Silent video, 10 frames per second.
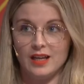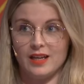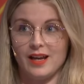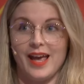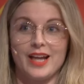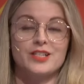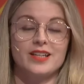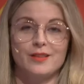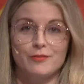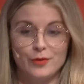
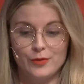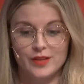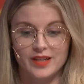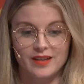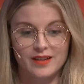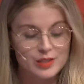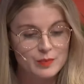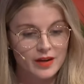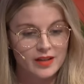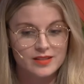actually through the
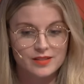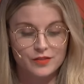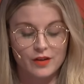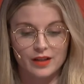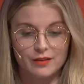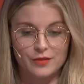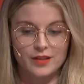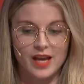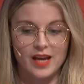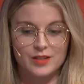experience of going through
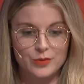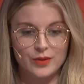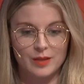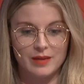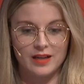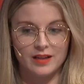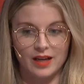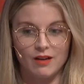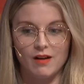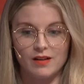that and talking about it,
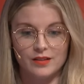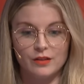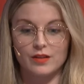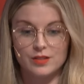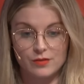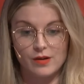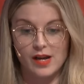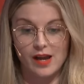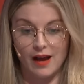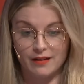I got, a
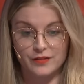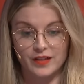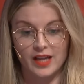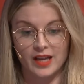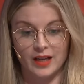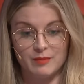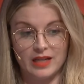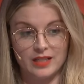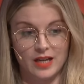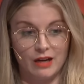story out of it, and
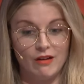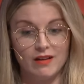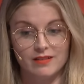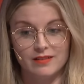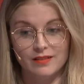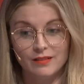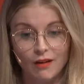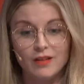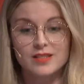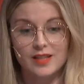I got
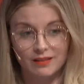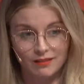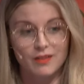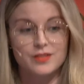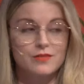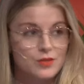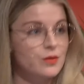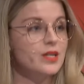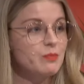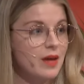lots and lots of
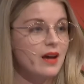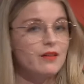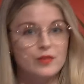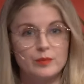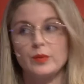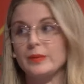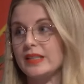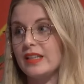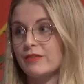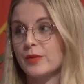stories back from
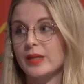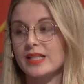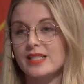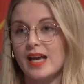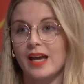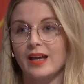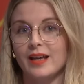women everywhere saying,